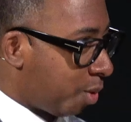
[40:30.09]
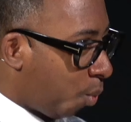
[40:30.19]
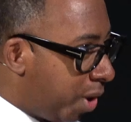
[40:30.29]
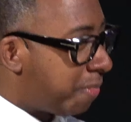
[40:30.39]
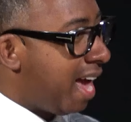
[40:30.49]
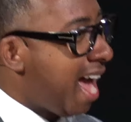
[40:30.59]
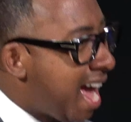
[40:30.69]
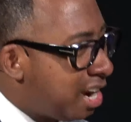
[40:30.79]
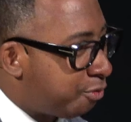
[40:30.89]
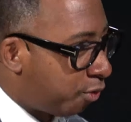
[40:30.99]
with
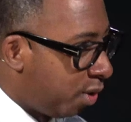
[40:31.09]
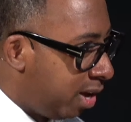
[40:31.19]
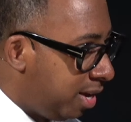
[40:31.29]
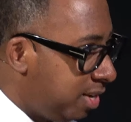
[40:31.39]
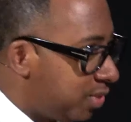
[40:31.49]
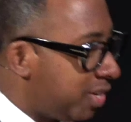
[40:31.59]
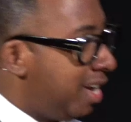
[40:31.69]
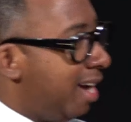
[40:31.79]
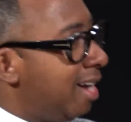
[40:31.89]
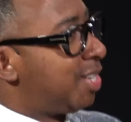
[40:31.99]
antifreeze
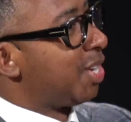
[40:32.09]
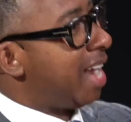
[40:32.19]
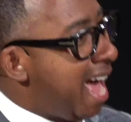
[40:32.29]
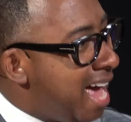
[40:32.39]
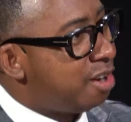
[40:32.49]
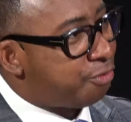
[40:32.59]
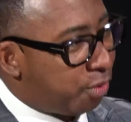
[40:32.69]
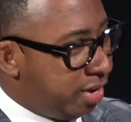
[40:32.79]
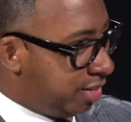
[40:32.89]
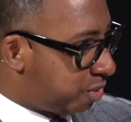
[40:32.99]
until
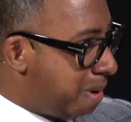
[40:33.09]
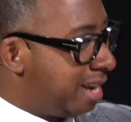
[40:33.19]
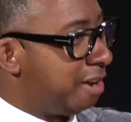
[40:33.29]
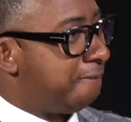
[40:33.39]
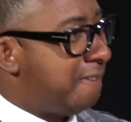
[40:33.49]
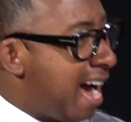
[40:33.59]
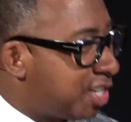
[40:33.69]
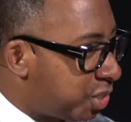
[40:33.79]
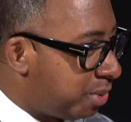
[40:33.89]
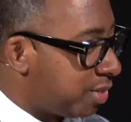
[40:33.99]
antifreeze
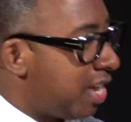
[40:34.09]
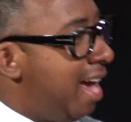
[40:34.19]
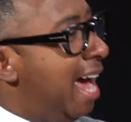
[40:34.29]
manufacturers